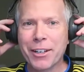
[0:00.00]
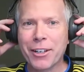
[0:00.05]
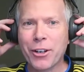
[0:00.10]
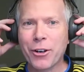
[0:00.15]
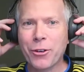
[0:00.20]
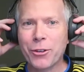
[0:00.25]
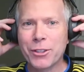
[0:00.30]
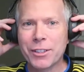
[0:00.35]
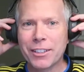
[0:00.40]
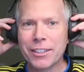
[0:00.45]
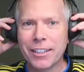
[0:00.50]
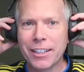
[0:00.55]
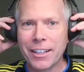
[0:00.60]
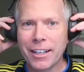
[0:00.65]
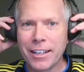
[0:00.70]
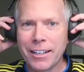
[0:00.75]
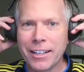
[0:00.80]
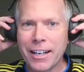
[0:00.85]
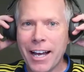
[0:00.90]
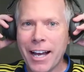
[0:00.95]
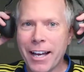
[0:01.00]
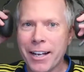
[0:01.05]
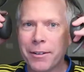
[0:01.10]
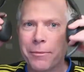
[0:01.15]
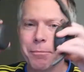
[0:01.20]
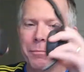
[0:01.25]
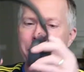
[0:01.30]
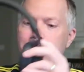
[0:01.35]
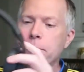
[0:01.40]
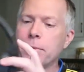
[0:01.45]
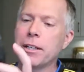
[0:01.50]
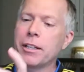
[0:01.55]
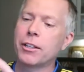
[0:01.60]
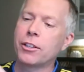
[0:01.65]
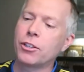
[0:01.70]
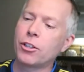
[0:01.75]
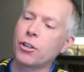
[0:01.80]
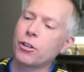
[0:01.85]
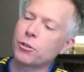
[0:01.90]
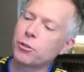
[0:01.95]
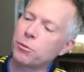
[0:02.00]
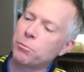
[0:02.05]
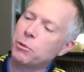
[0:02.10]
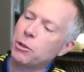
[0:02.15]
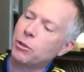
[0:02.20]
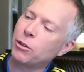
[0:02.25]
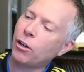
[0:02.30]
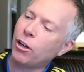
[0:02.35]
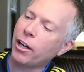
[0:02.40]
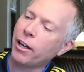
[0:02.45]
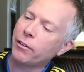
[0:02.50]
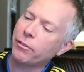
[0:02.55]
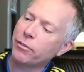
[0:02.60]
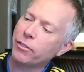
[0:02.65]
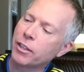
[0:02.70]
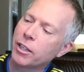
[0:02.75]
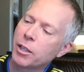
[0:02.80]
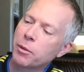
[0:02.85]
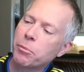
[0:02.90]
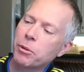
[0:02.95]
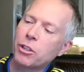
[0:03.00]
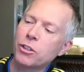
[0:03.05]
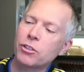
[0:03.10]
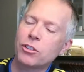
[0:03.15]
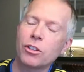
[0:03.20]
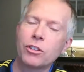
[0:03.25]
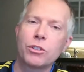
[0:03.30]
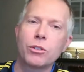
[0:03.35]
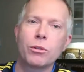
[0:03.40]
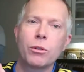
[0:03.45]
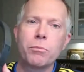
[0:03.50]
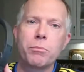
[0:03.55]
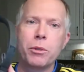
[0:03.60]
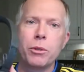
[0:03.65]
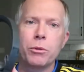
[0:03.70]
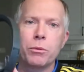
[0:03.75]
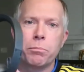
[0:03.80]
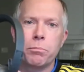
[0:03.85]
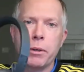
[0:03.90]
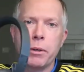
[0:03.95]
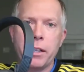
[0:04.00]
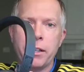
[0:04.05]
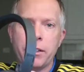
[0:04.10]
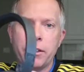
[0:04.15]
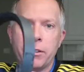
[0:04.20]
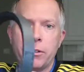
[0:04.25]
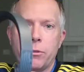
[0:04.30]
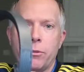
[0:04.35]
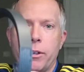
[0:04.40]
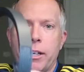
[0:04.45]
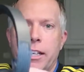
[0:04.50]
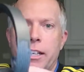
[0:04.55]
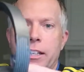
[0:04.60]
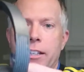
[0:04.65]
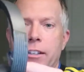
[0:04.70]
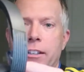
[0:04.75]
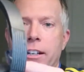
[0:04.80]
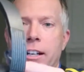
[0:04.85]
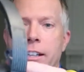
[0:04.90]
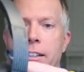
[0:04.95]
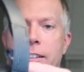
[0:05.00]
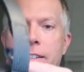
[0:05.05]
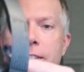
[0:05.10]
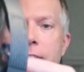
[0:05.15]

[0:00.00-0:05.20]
goes into it turns mute off. But there's also a mute button right here on the